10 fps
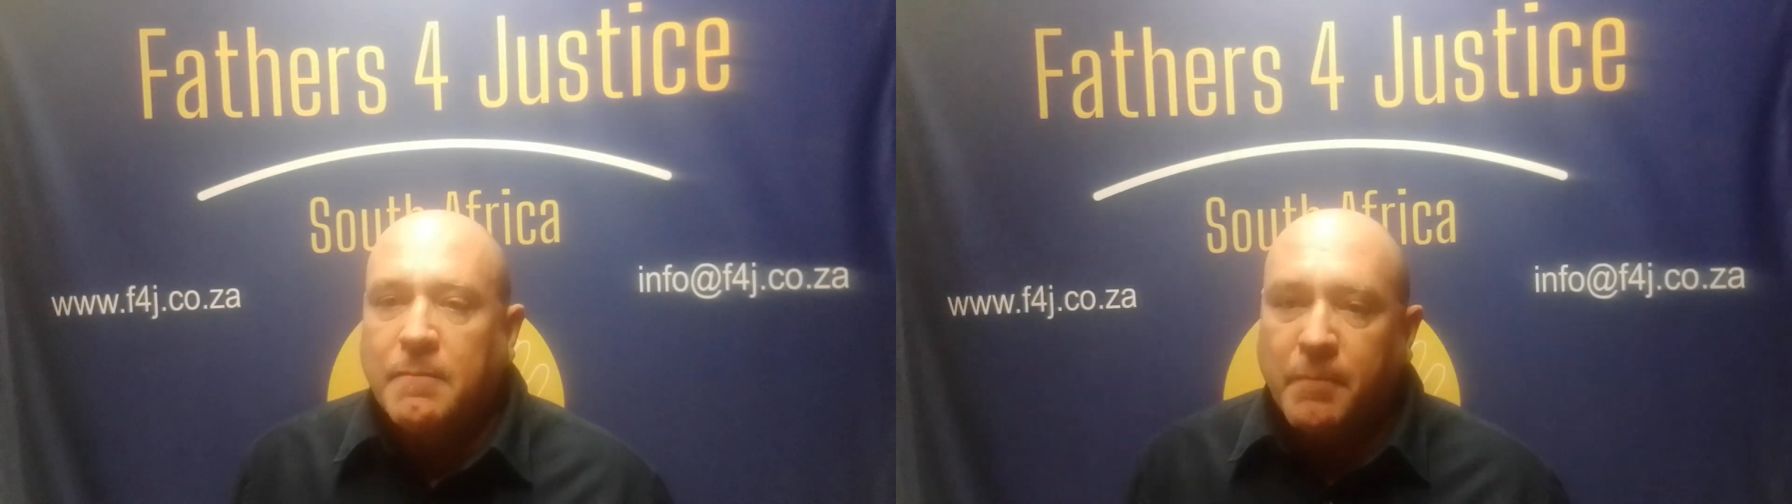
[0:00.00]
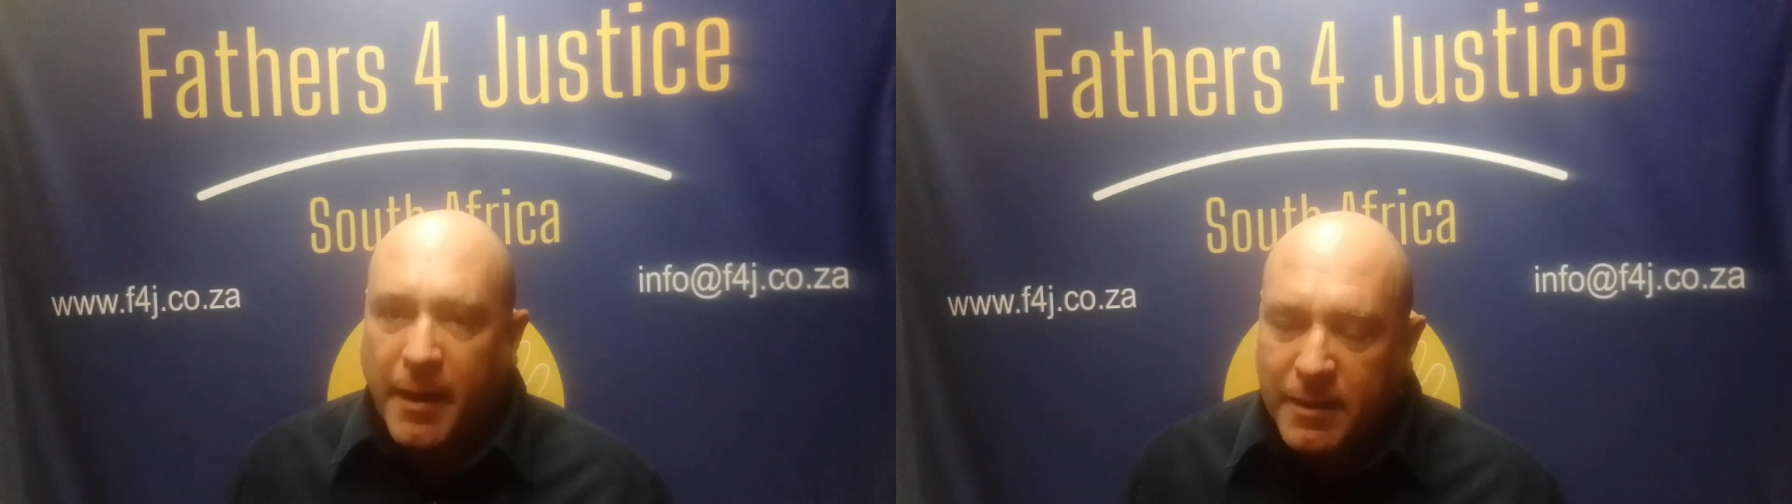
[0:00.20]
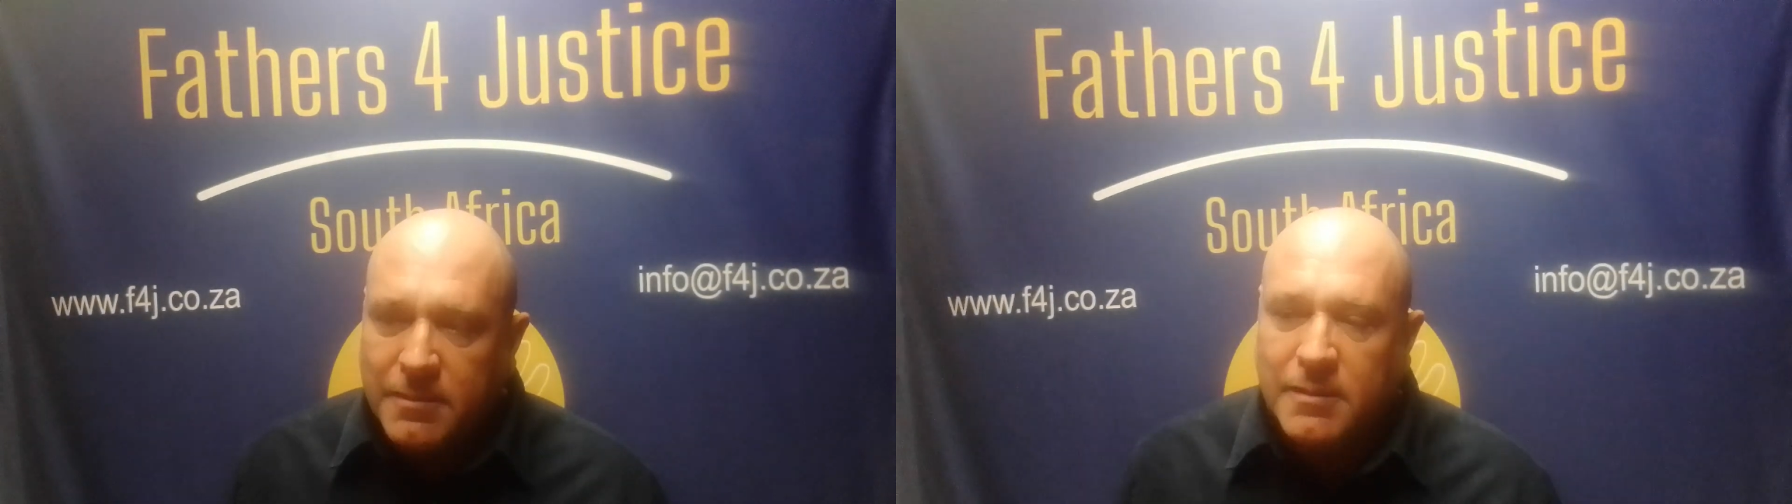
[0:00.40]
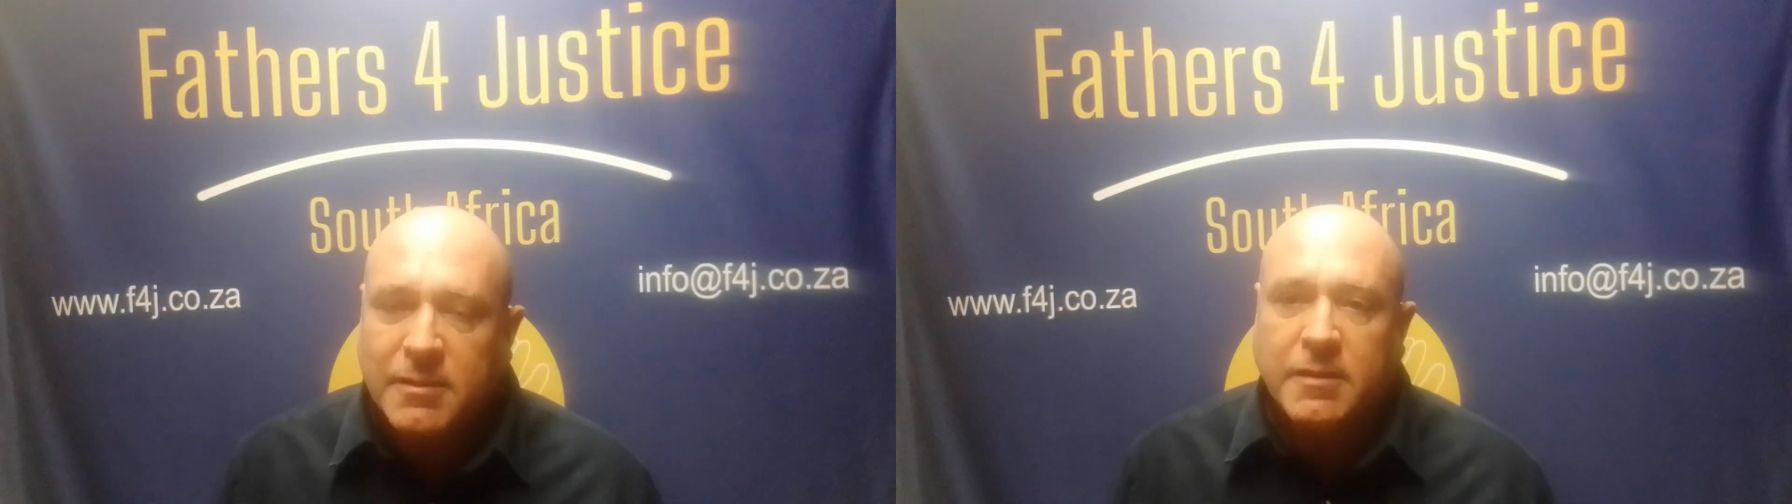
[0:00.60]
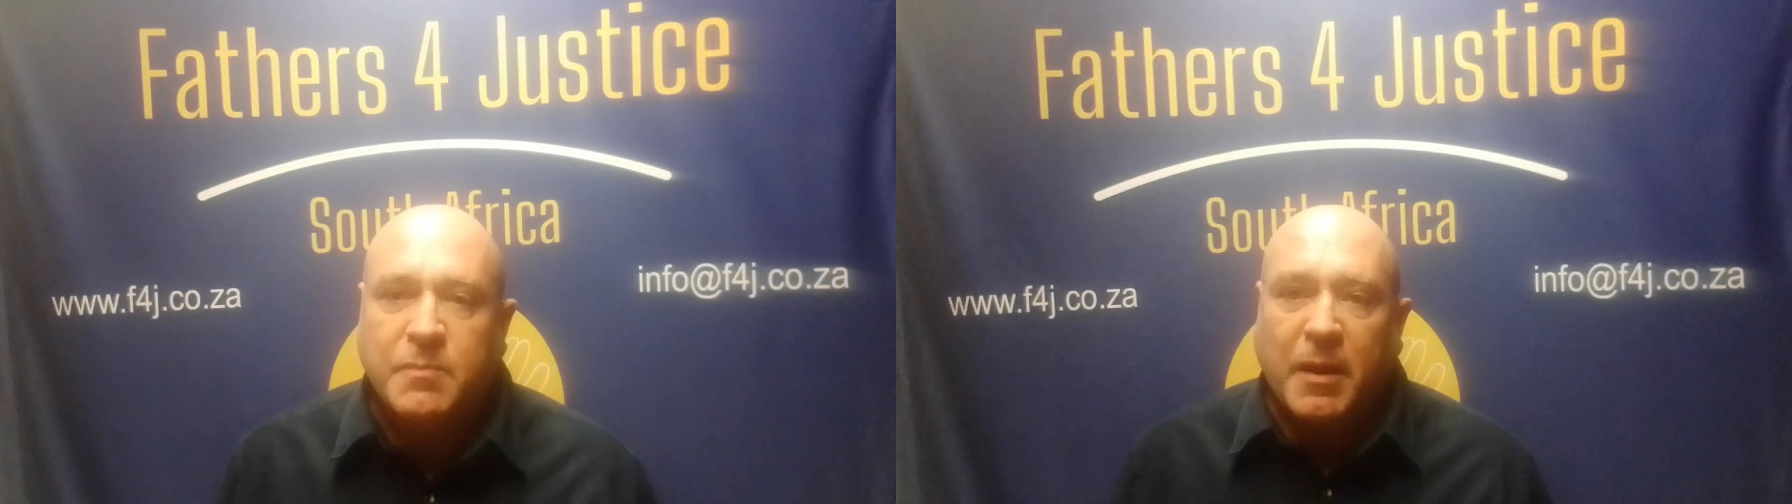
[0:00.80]

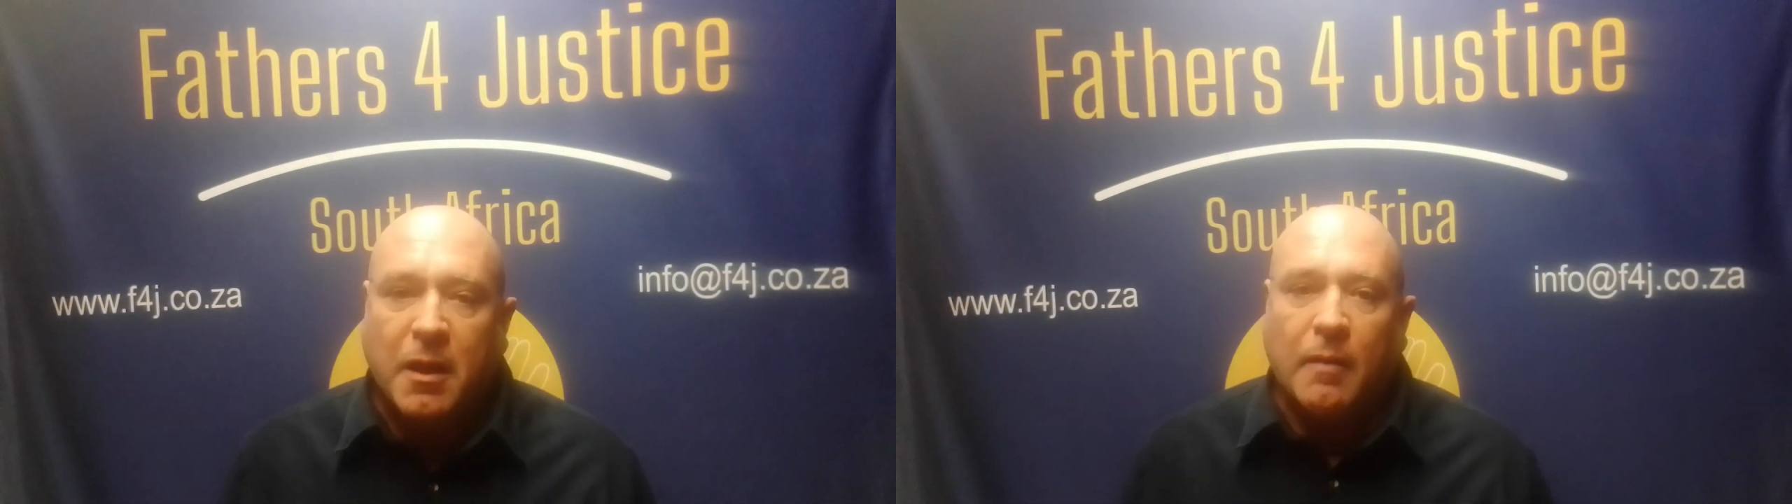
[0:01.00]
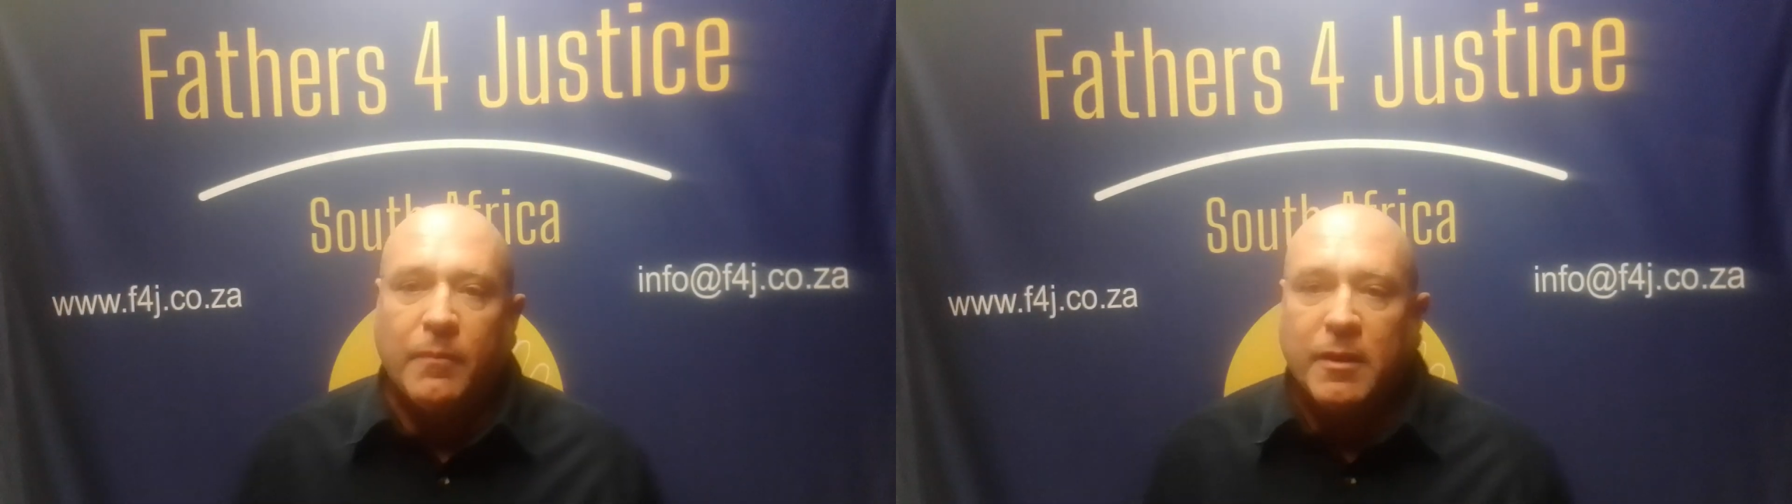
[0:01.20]
maintenance has become,